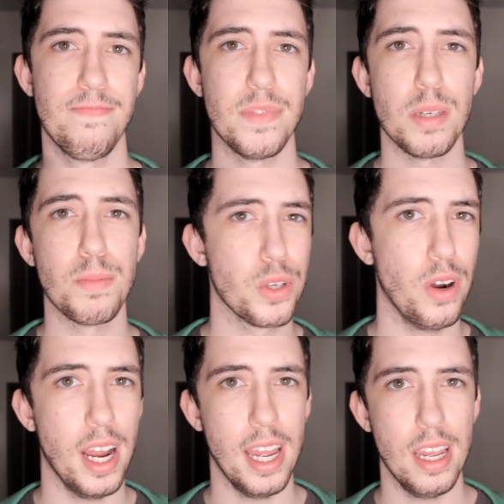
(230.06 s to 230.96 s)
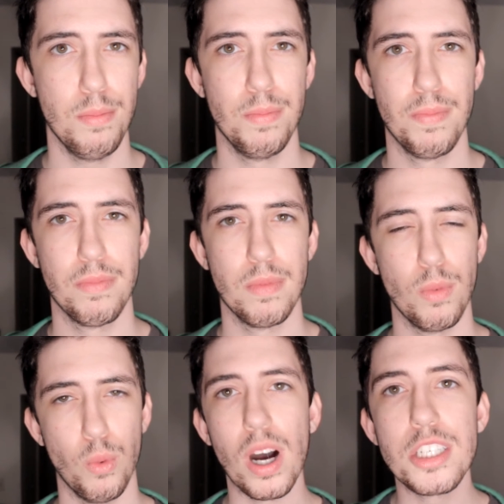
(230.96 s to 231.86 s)
subscribe,
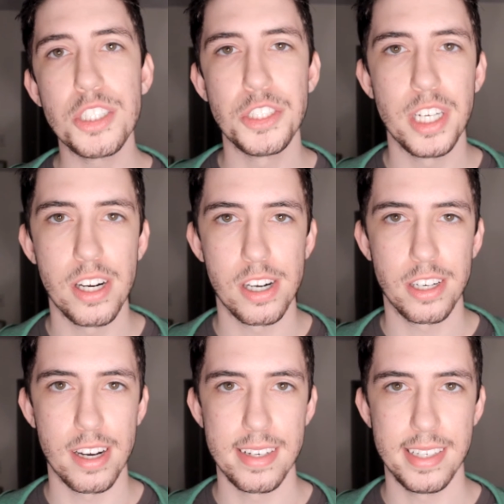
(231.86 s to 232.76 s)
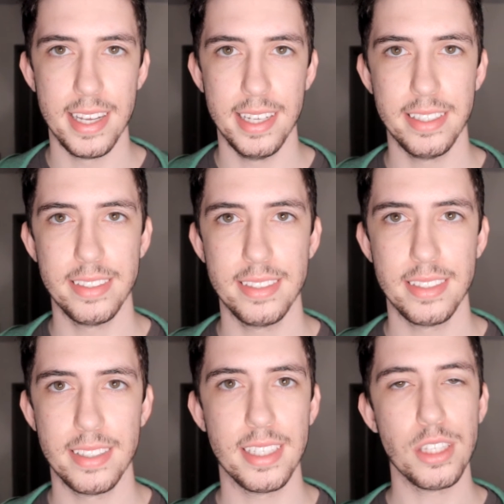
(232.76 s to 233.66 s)
watch and share our content.
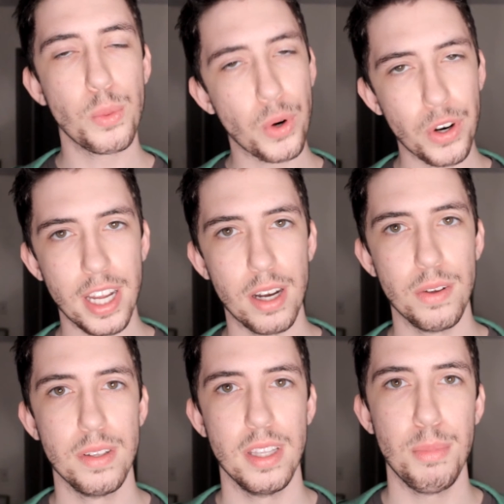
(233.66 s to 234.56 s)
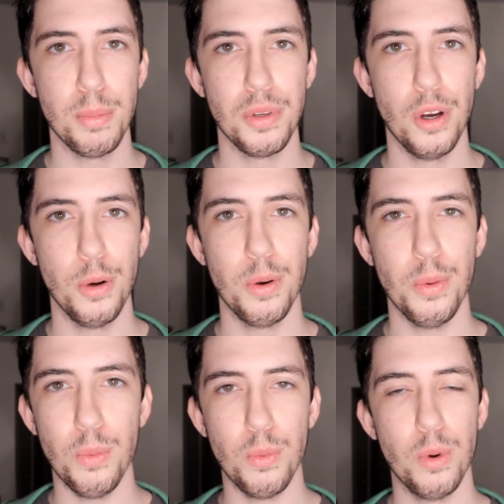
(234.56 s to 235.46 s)
Get the word out. Let people know
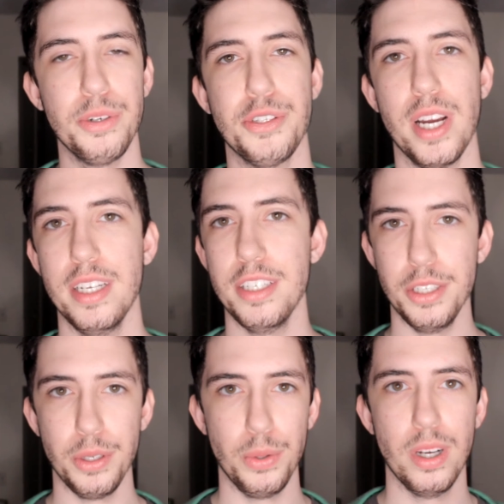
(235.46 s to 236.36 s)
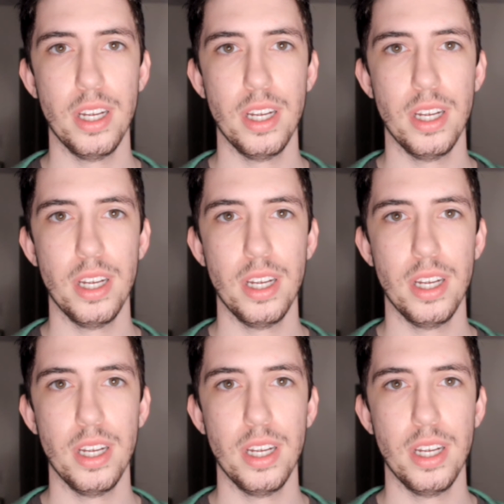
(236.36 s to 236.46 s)
what we're trying to do.